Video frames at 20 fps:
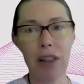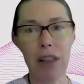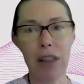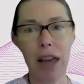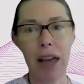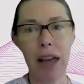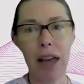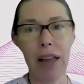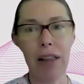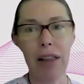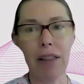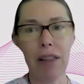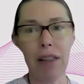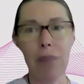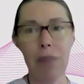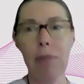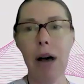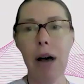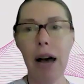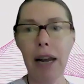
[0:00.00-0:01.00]
that the
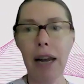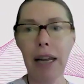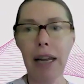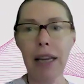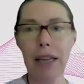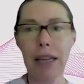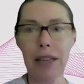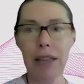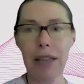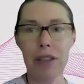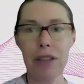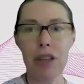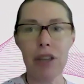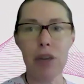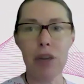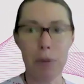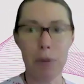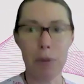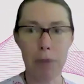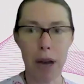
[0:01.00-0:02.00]
body is, the
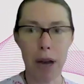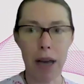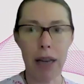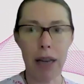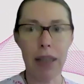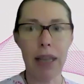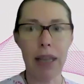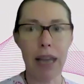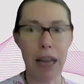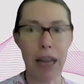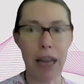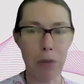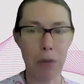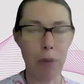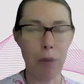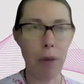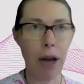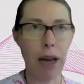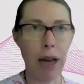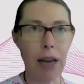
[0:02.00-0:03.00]
human body, the animal
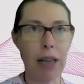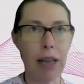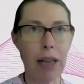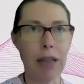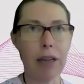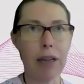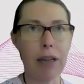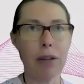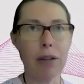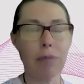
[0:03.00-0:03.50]
body.